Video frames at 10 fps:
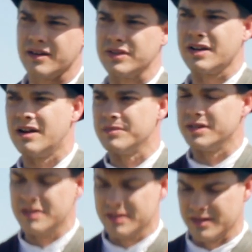have the
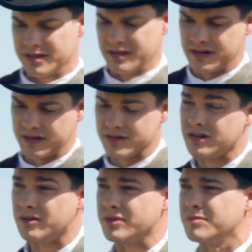common decency to
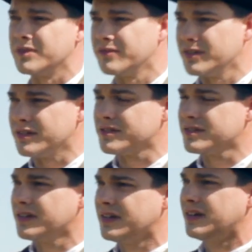consult with me first.
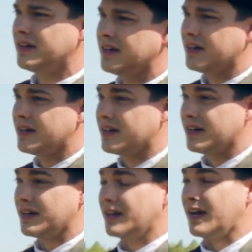
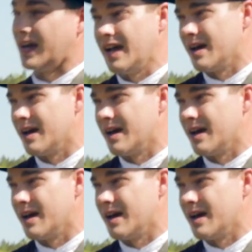I